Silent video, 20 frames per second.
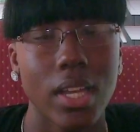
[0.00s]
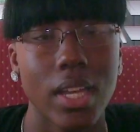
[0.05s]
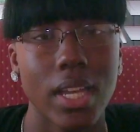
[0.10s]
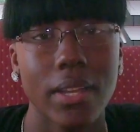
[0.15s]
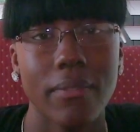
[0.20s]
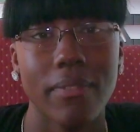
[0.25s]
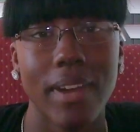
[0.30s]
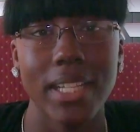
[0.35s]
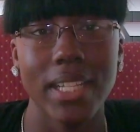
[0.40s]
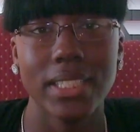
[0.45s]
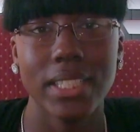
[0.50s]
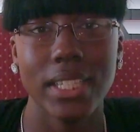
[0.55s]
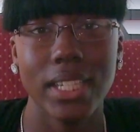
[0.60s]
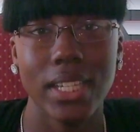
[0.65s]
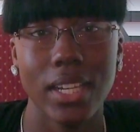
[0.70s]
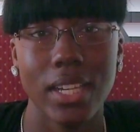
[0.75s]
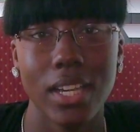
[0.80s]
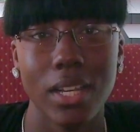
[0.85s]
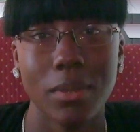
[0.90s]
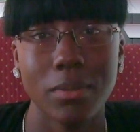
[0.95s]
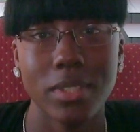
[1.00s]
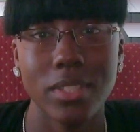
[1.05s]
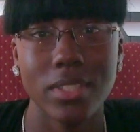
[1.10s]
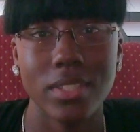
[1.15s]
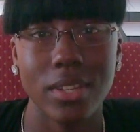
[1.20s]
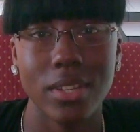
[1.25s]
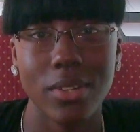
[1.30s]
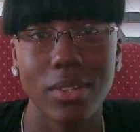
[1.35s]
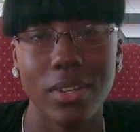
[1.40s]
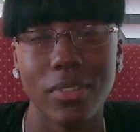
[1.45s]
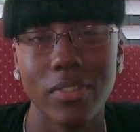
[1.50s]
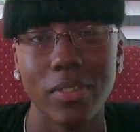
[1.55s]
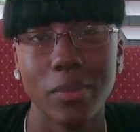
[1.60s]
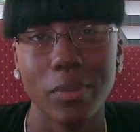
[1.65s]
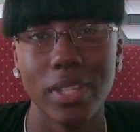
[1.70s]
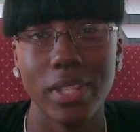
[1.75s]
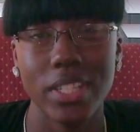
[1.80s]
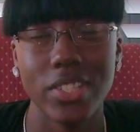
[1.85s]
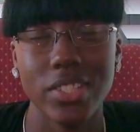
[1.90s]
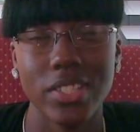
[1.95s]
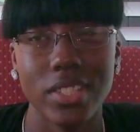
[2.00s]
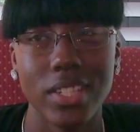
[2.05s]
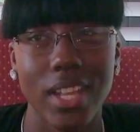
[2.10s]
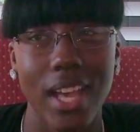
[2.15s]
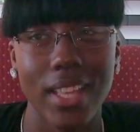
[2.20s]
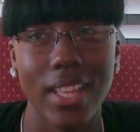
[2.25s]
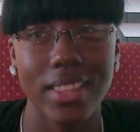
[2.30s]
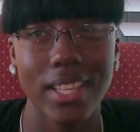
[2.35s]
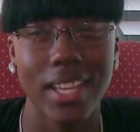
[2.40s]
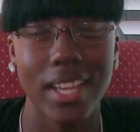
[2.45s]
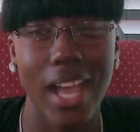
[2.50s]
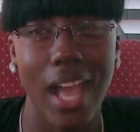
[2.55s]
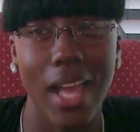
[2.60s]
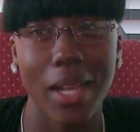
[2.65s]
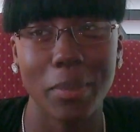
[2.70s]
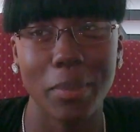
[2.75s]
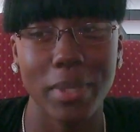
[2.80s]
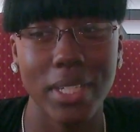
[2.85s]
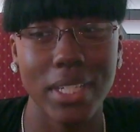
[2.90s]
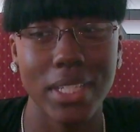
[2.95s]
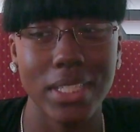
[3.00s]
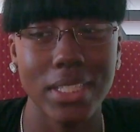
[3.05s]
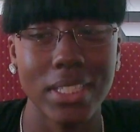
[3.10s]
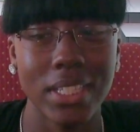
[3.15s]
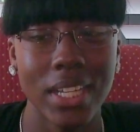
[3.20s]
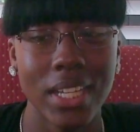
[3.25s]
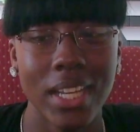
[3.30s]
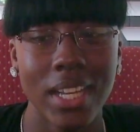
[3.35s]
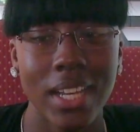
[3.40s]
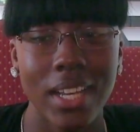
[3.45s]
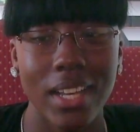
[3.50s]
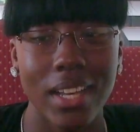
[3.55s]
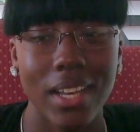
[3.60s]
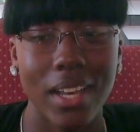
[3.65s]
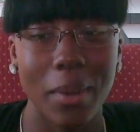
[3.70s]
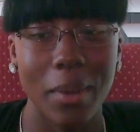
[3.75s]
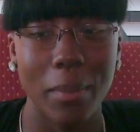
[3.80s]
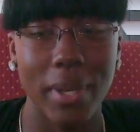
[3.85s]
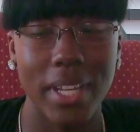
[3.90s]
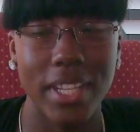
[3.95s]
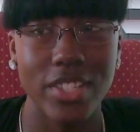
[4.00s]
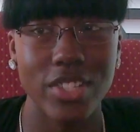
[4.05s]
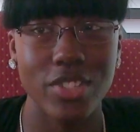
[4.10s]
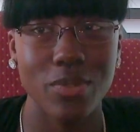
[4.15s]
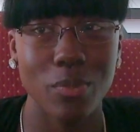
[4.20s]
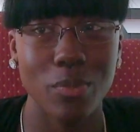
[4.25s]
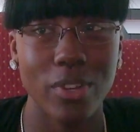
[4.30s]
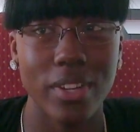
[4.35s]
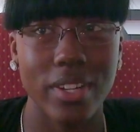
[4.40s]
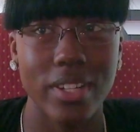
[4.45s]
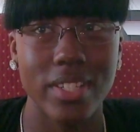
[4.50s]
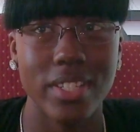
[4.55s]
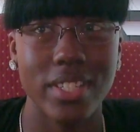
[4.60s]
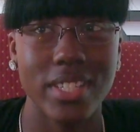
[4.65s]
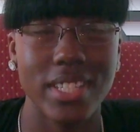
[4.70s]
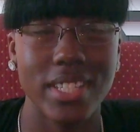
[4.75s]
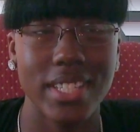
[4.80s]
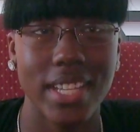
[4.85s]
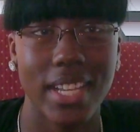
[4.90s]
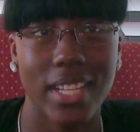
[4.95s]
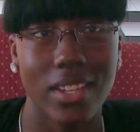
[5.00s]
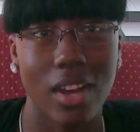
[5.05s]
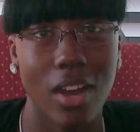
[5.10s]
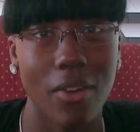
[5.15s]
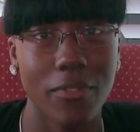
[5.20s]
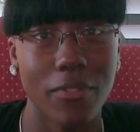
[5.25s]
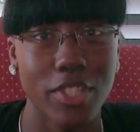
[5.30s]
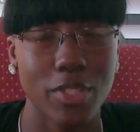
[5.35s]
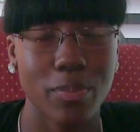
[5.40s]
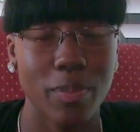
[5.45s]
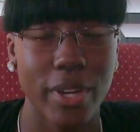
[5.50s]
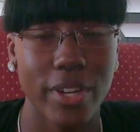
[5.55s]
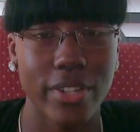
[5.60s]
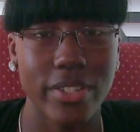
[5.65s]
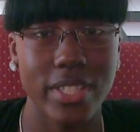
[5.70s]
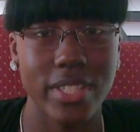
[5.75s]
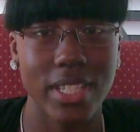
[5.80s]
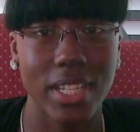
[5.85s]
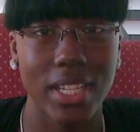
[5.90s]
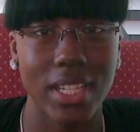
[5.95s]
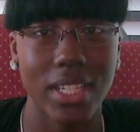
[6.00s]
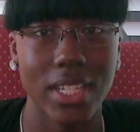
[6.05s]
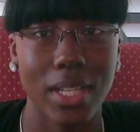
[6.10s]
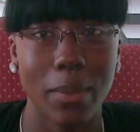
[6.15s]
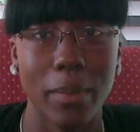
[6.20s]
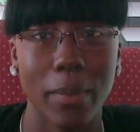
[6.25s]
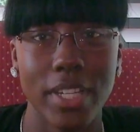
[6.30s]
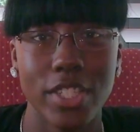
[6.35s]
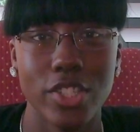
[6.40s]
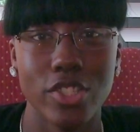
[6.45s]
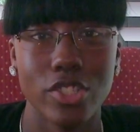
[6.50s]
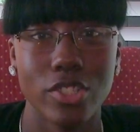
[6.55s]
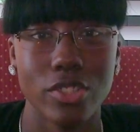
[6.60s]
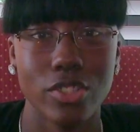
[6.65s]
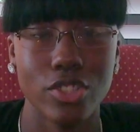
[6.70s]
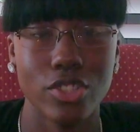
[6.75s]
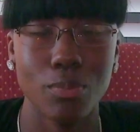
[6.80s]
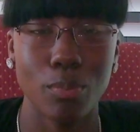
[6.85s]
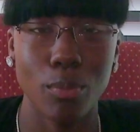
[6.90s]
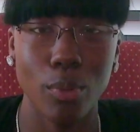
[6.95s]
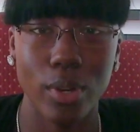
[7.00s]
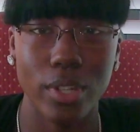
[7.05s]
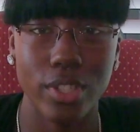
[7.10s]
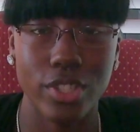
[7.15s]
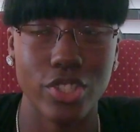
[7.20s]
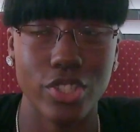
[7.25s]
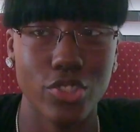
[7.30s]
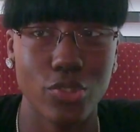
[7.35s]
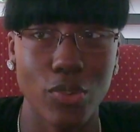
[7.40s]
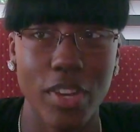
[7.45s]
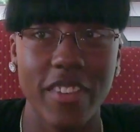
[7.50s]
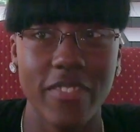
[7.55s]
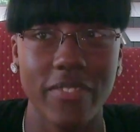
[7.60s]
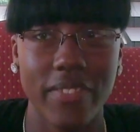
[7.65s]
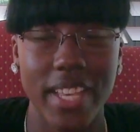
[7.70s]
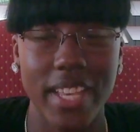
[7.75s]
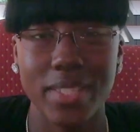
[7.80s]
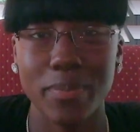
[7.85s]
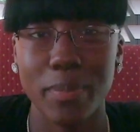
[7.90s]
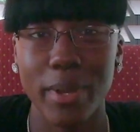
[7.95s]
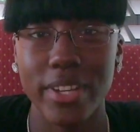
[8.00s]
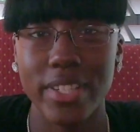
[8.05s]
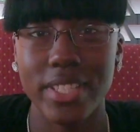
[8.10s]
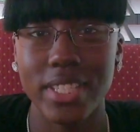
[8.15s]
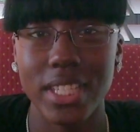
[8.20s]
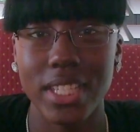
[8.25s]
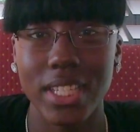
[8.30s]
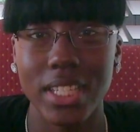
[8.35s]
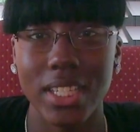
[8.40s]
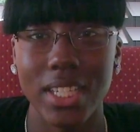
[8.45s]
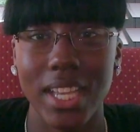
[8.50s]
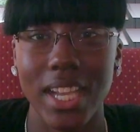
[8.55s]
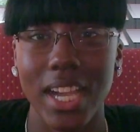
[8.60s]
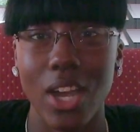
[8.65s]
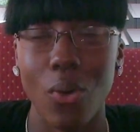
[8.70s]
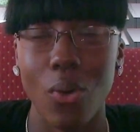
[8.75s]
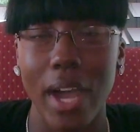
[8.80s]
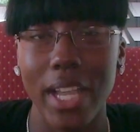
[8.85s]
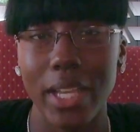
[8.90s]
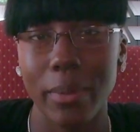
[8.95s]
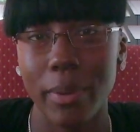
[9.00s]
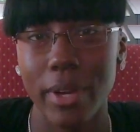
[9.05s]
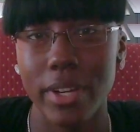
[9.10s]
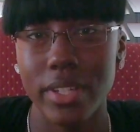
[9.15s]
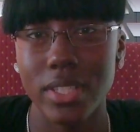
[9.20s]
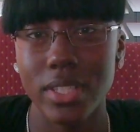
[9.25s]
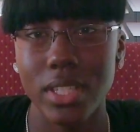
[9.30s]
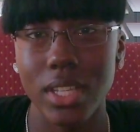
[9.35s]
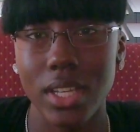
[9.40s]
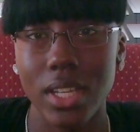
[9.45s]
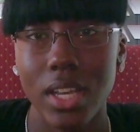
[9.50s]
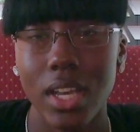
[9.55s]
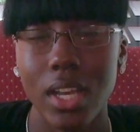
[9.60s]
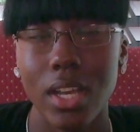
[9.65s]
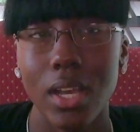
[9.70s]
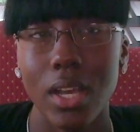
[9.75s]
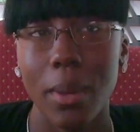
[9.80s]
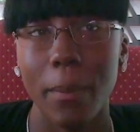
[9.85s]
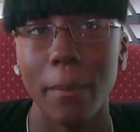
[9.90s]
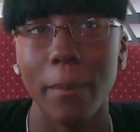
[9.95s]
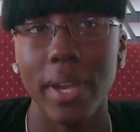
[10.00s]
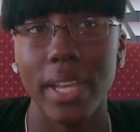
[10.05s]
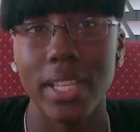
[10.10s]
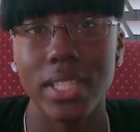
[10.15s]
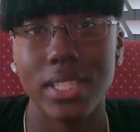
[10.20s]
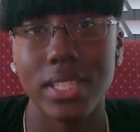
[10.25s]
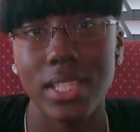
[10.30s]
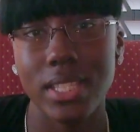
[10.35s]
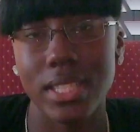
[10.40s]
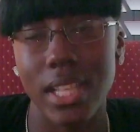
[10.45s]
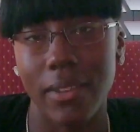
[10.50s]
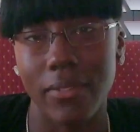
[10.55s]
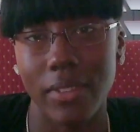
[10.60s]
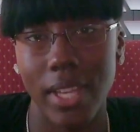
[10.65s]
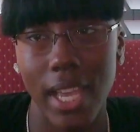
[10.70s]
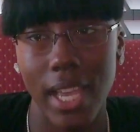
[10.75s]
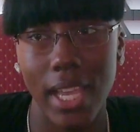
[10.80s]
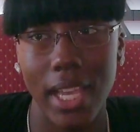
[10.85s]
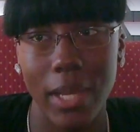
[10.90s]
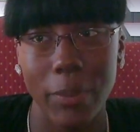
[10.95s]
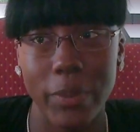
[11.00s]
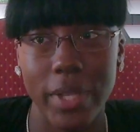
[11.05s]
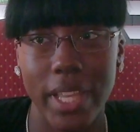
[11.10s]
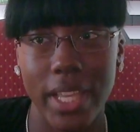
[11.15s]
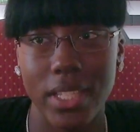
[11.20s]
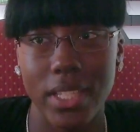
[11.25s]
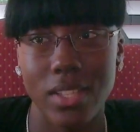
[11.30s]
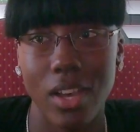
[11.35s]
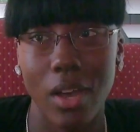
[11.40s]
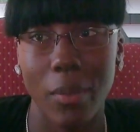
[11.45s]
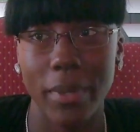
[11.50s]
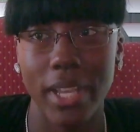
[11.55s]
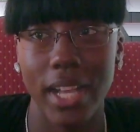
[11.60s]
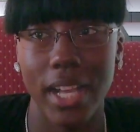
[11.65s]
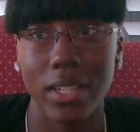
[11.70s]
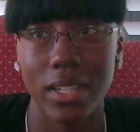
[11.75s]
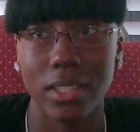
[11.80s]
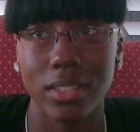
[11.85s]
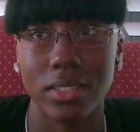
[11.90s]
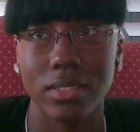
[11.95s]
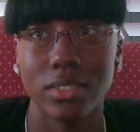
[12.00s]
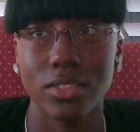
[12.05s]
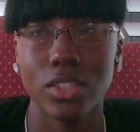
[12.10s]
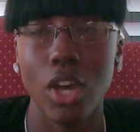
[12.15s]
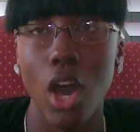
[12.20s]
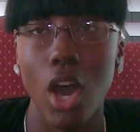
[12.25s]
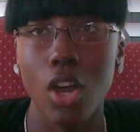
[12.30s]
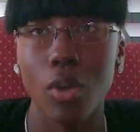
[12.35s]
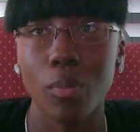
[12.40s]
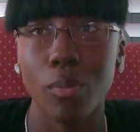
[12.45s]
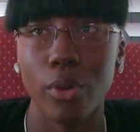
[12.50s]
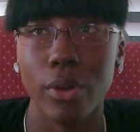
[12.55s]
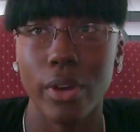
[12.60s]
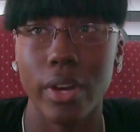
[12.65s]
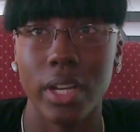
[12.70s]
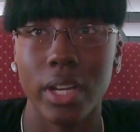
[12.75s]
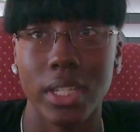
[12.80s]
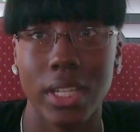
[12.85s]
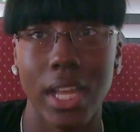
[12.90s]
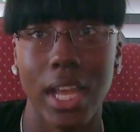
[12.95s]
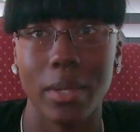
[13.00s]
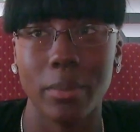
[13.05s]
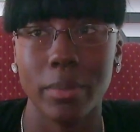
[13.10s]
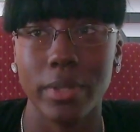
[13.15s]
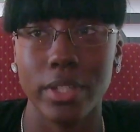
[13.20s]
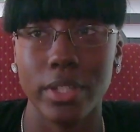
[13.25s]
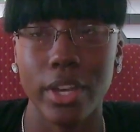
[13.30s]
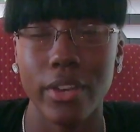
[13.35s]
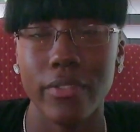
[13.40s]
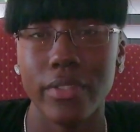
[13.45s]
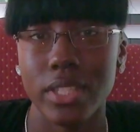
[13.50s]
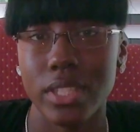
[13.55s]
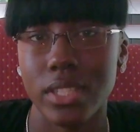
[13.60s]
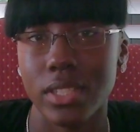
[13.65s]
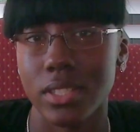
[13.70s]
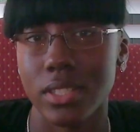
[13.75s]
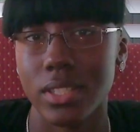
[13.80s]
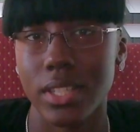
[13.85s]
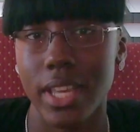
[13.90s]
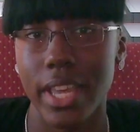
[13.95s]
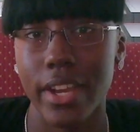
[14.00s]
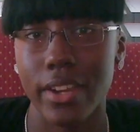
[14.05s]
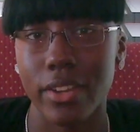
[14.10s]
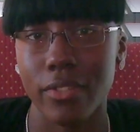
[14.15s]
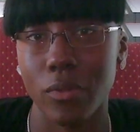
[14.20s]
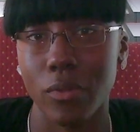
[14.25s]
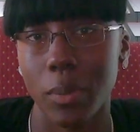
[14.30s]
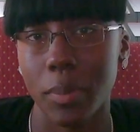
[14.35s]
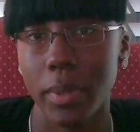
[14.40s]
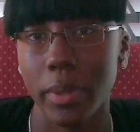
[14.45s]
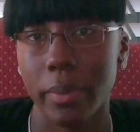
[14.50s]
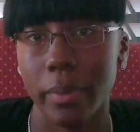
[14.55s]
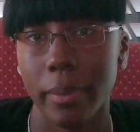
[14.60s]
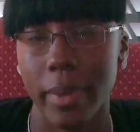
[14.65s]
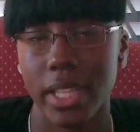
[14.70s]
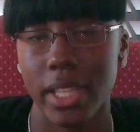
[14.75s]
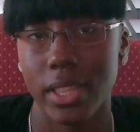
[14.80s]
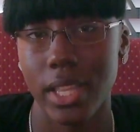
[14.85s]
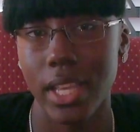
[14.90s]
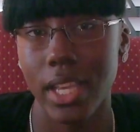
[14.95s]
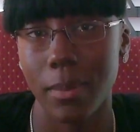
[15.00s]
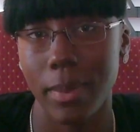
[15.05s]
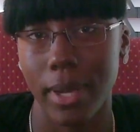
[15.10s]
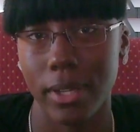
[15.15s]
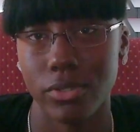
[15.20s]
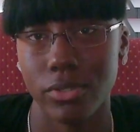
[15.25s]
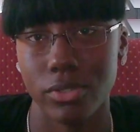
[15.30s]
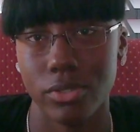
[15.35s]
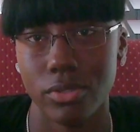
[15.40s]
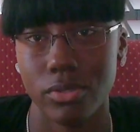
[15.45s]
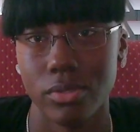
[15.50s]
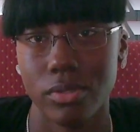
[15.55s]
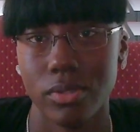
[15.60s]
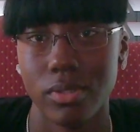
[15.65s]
If I didn't come to Circle of Completion, I think I'd be a much more standoffish person, a much more straight-faced person and quiet person. But since I came, they taught me how to talk more and not be nervous and scared of what people may think about you.